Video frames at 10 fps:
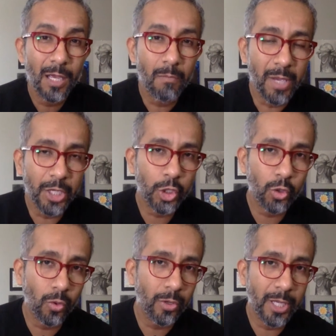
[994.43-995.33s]
make
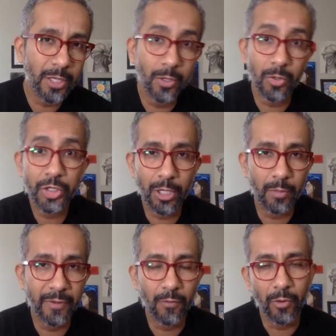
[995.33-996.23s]
sure that you don't share
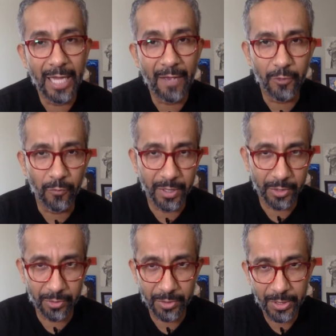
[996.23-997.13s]
before and after
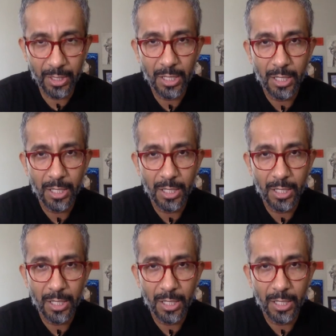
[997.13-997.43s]
pictures.